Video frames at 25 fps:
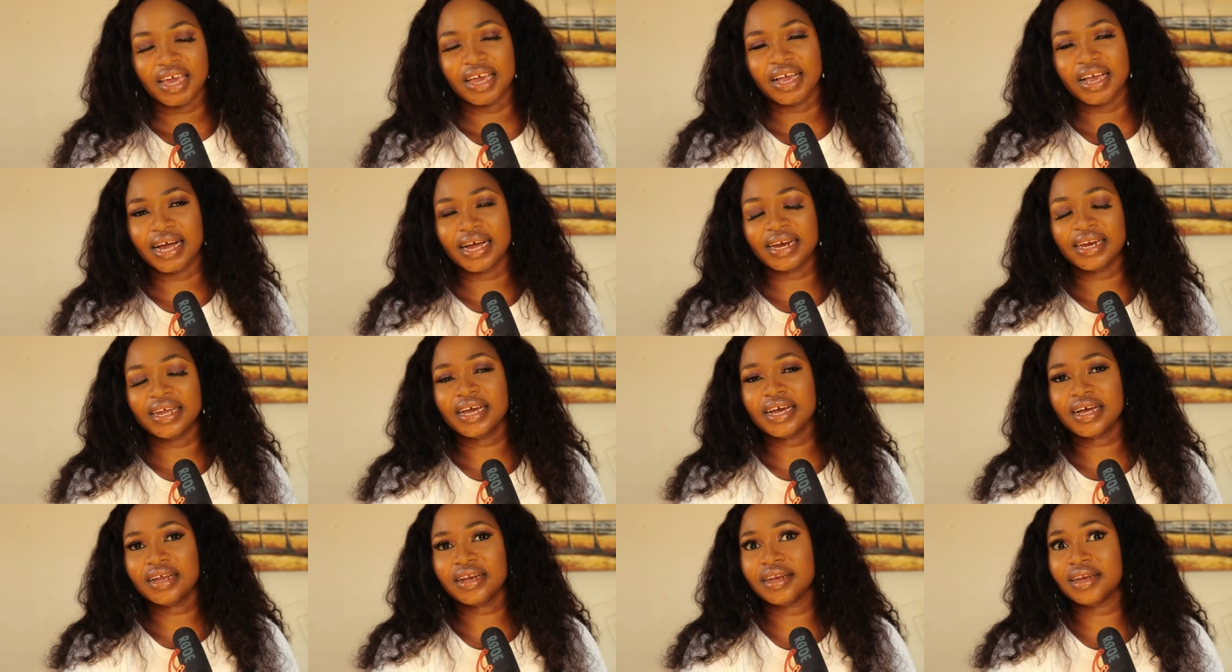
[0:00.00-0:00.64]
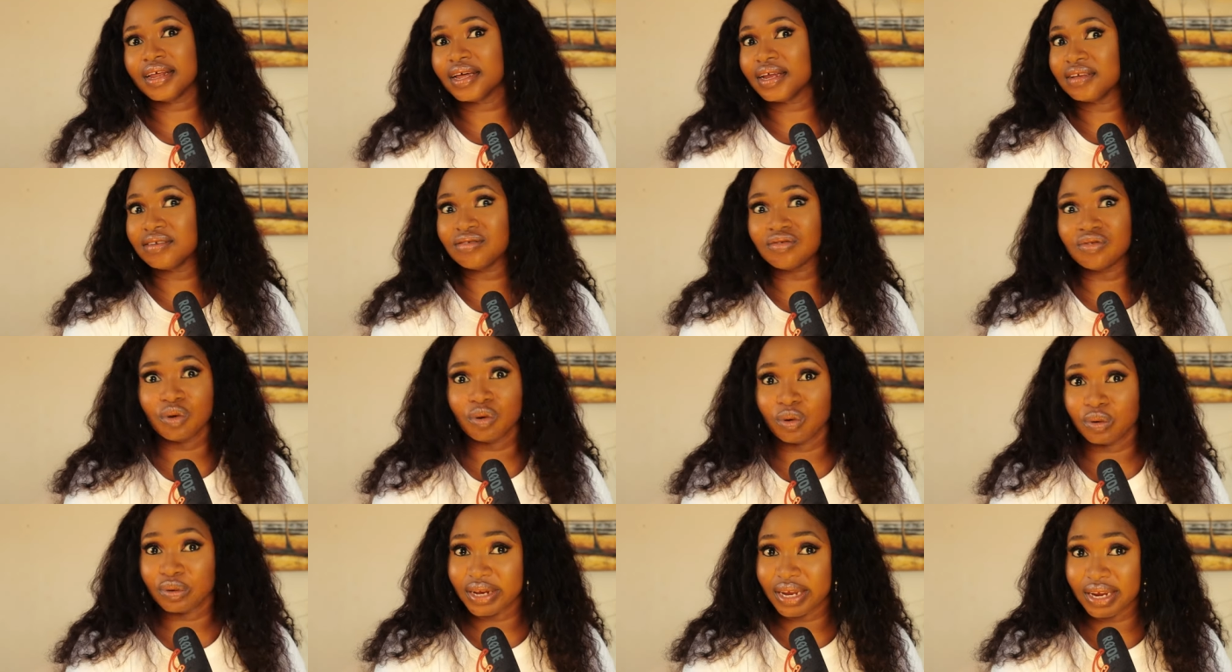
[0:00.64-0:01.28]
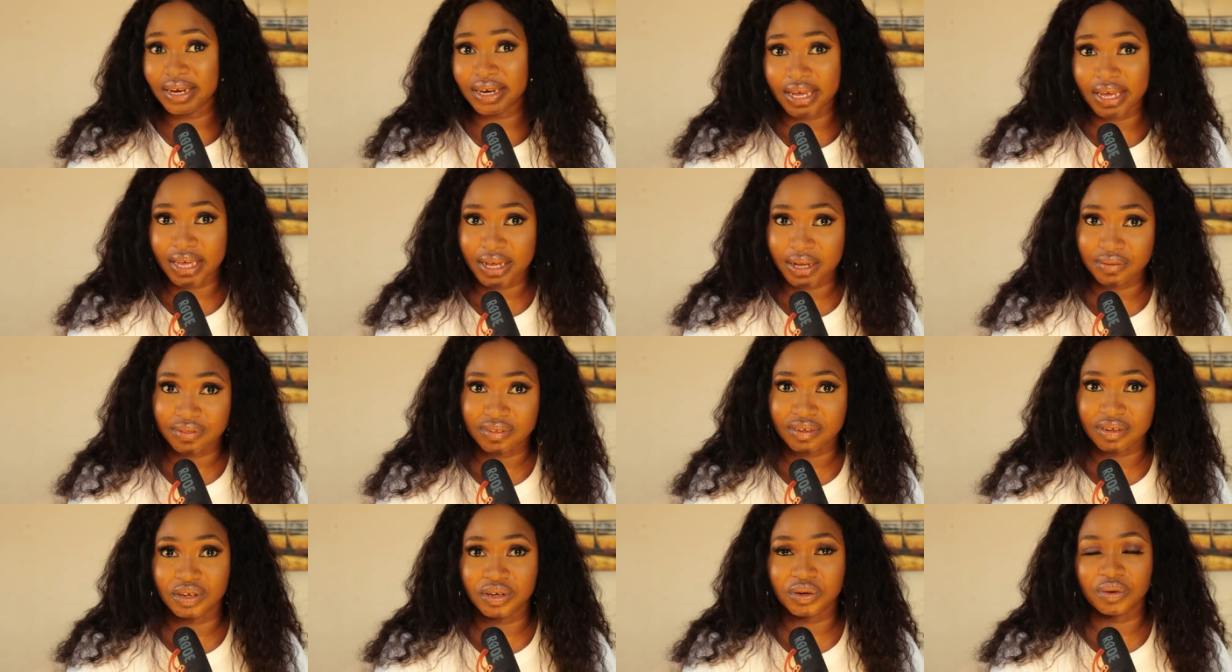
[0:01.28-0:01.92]
A Ghanaian that is not under the
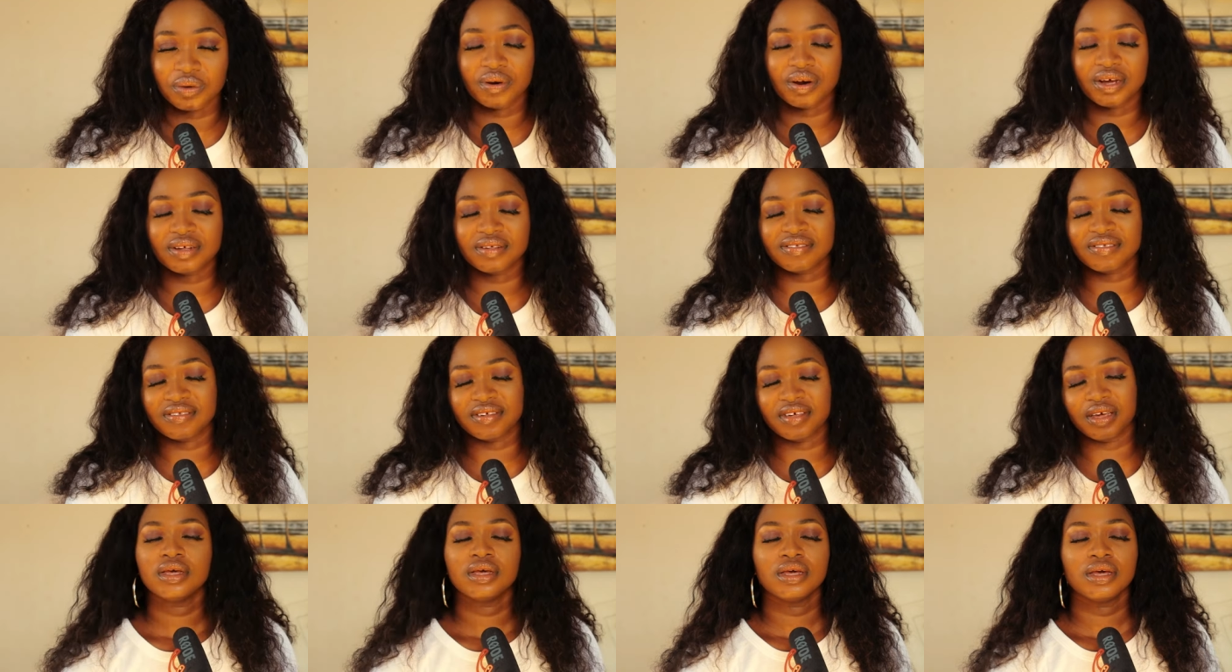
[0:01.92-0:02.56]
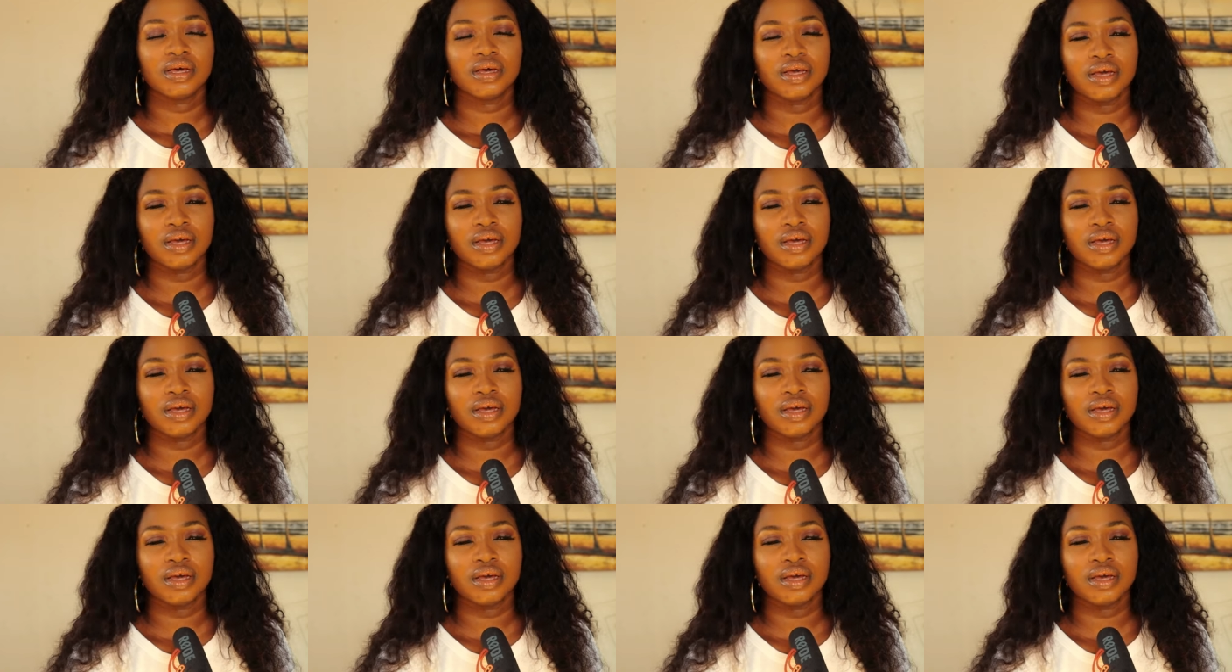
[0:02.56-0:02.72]
health insurance scheme,